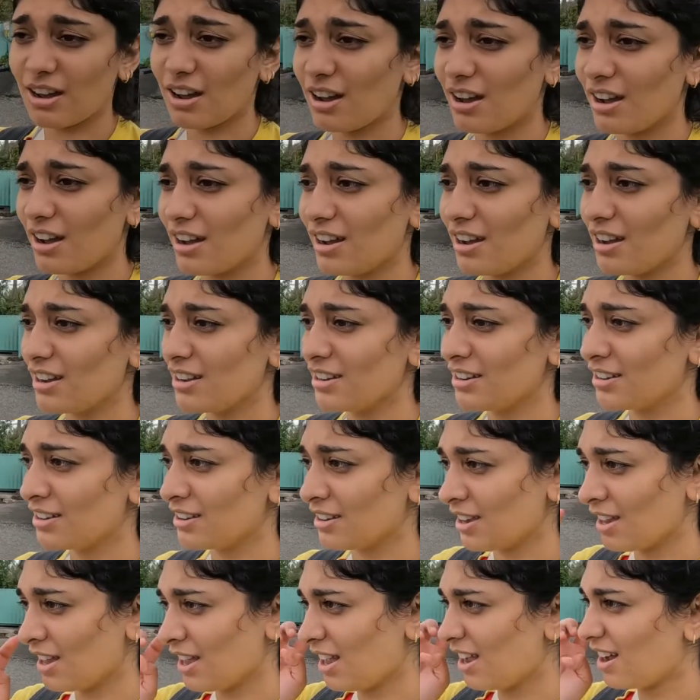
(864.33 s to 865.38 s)
Uh,
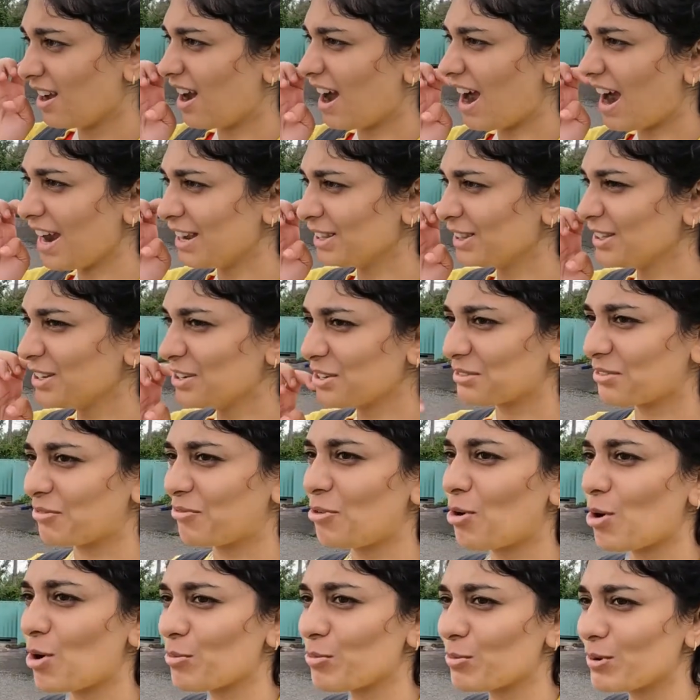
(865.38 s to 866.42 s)
I look
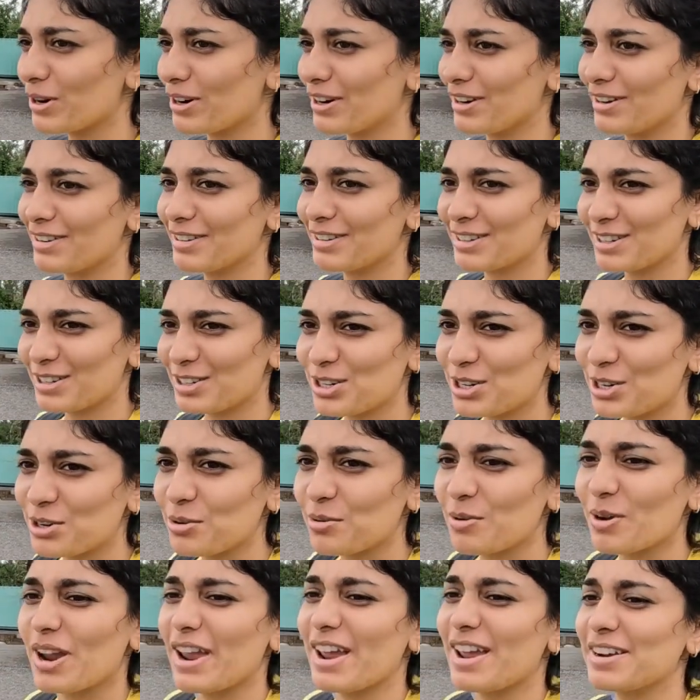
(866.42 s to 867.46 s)
forward yeah.
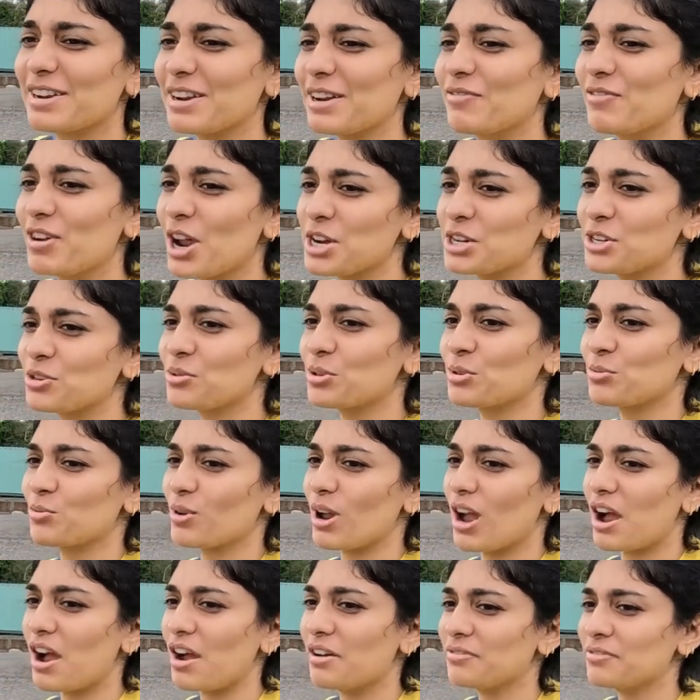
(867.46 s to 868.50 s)
to an adventurous
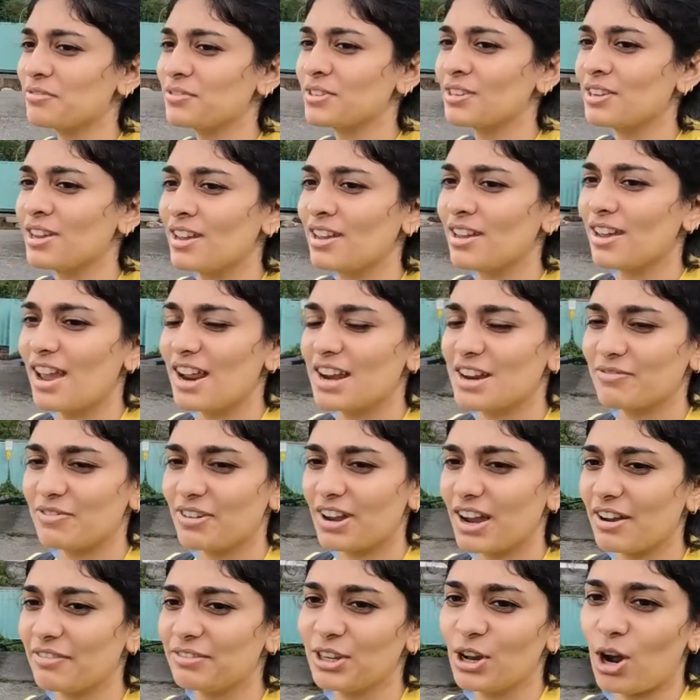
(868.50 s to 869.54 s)
raft, and if I
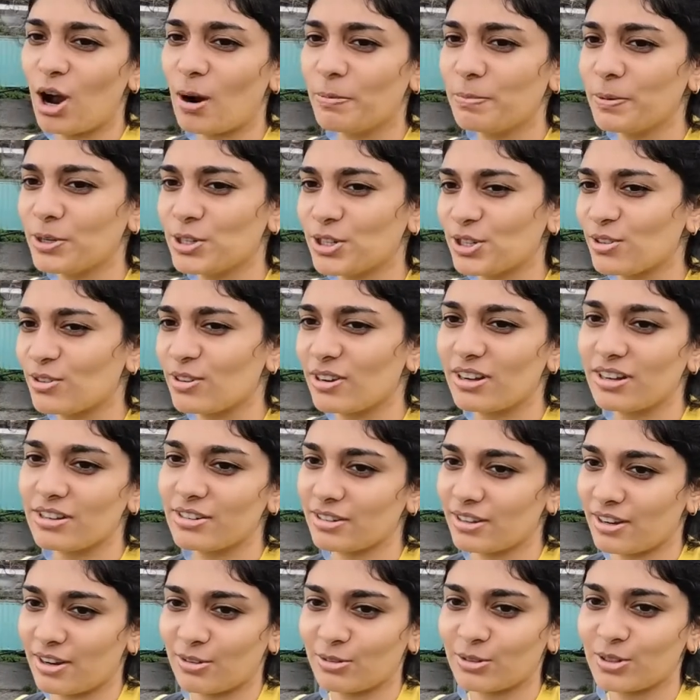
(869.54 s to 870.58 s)
have the opportunity
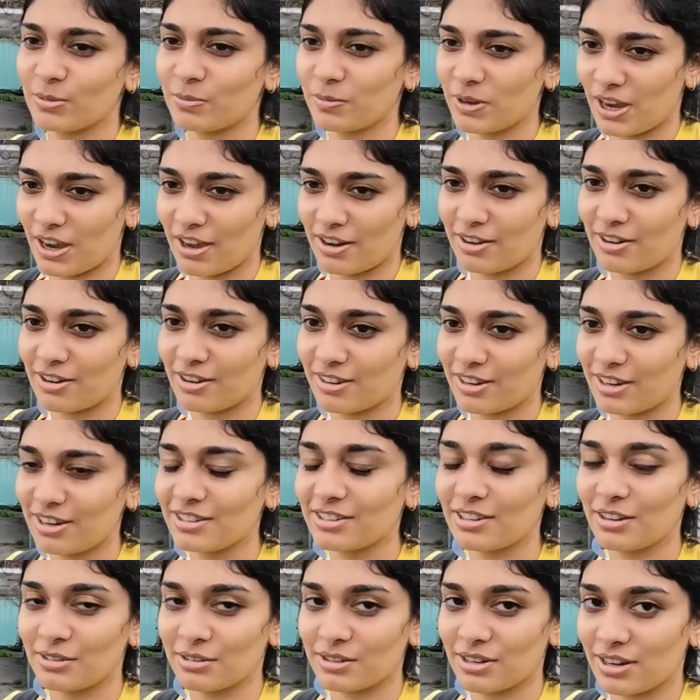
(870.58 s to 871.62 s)
to kill some Canada
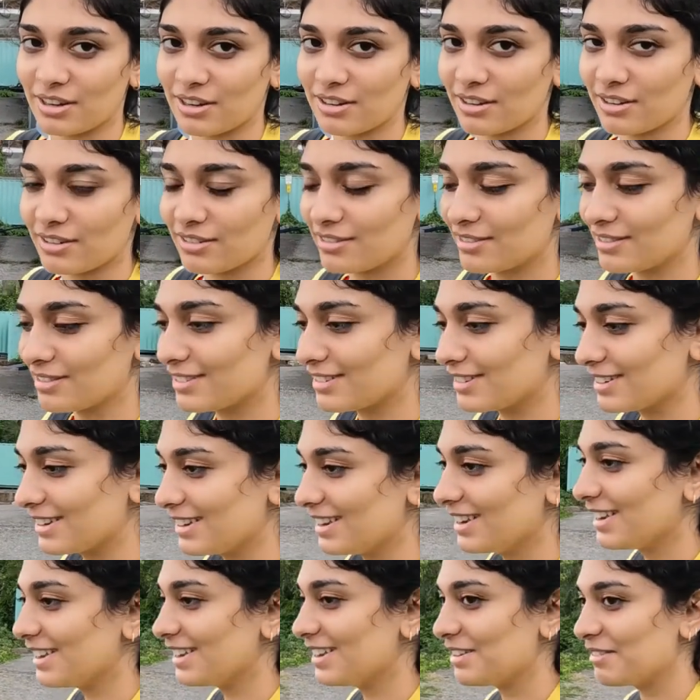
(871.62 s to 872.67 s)
geese, I'll take it. Oh,
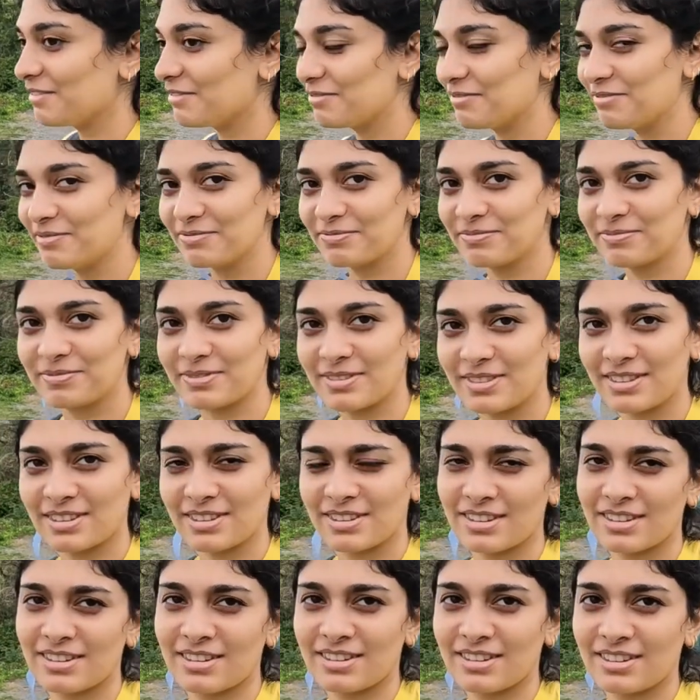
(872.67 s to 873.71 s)
and
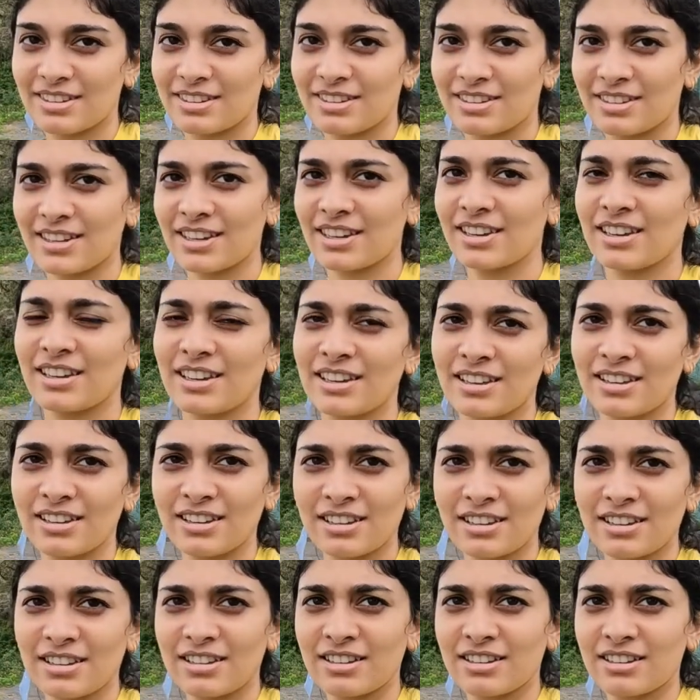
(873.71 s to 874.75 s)
uh, is this your first
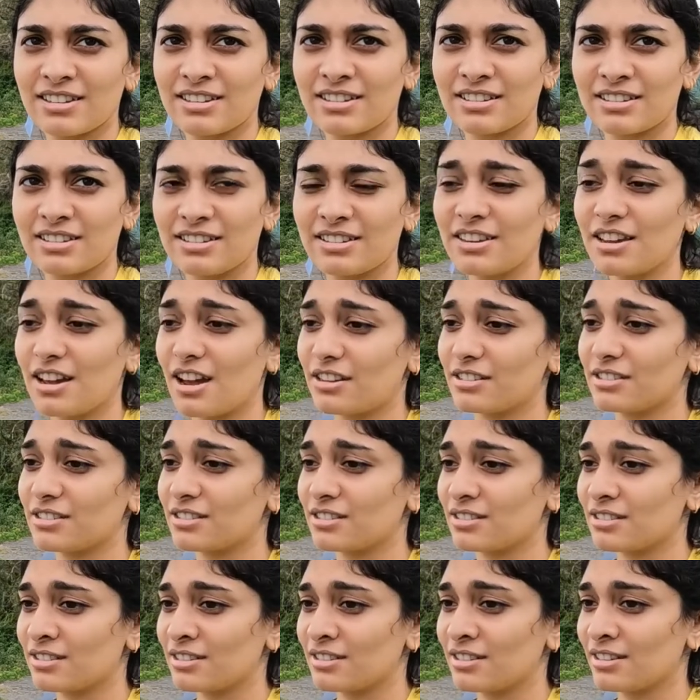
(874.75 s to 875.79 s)
time rafting?
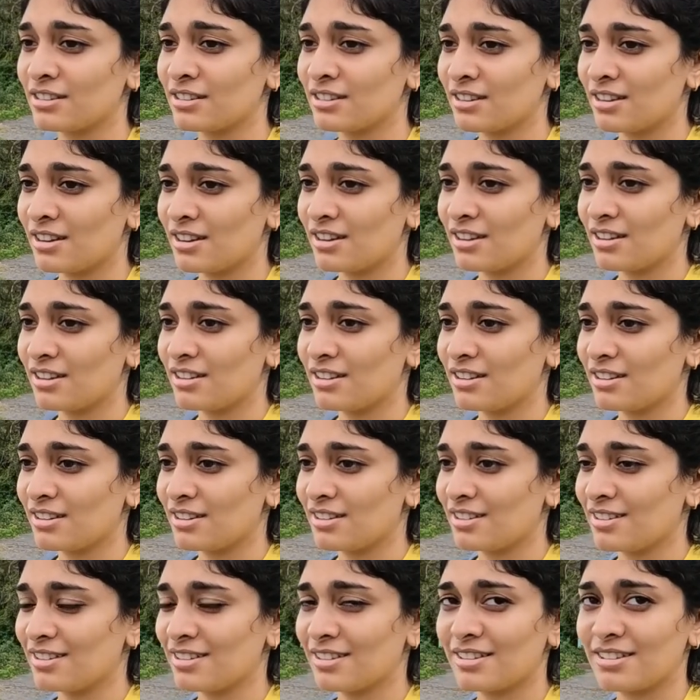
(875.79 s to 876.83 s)
Yes.
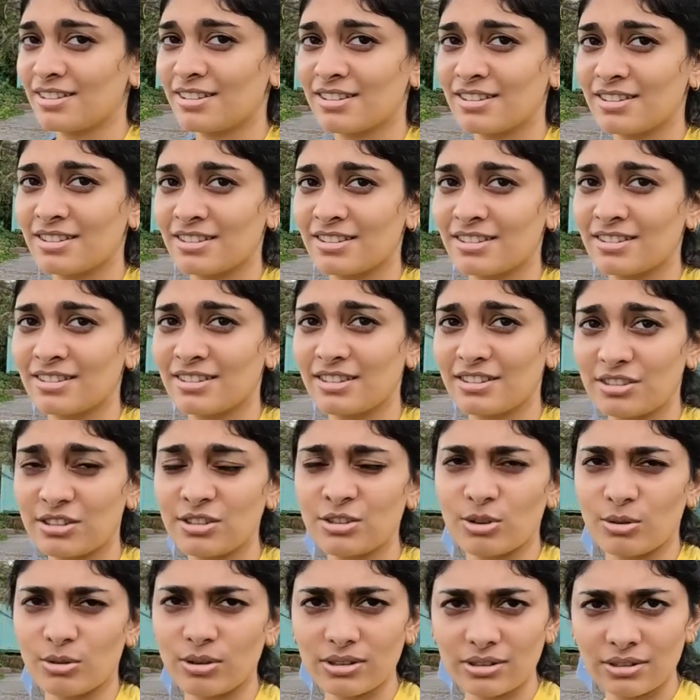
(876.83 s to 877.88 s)
It's gonna be epic. Is
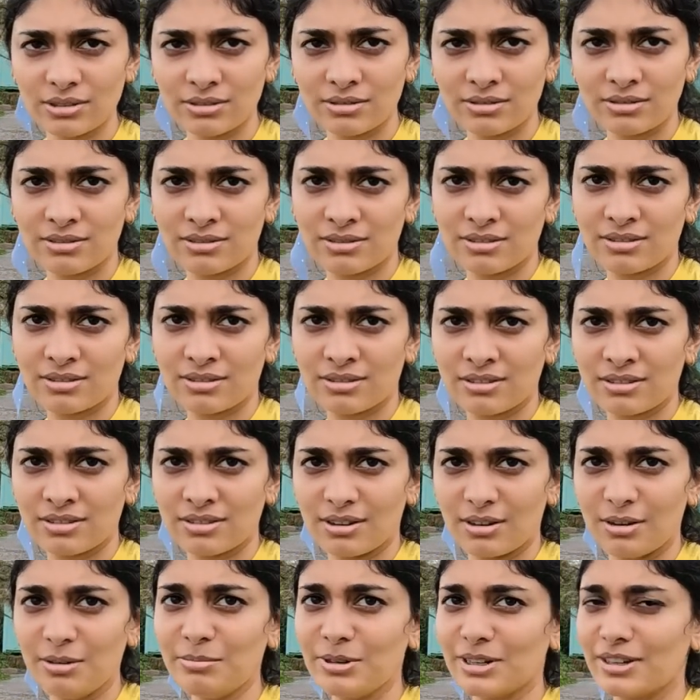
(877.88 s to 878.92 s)
this yours? Yeah.
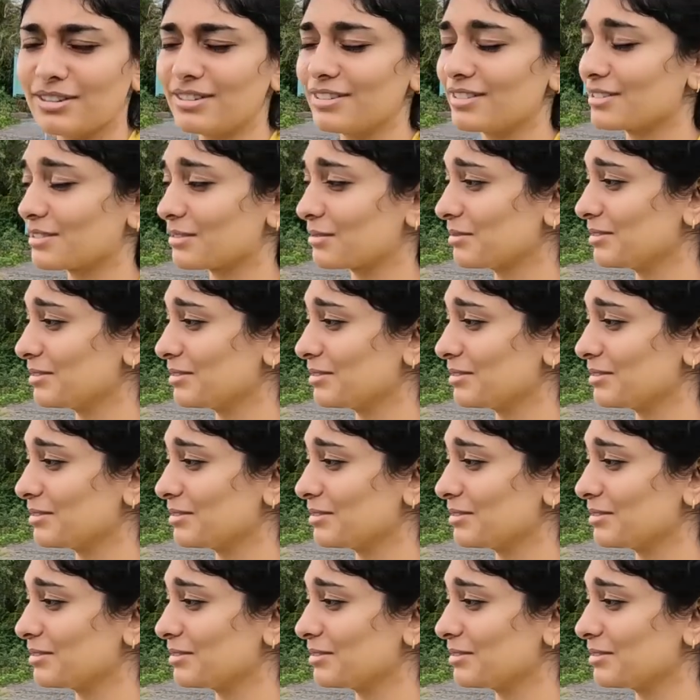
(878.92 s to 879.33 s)
Oh my god,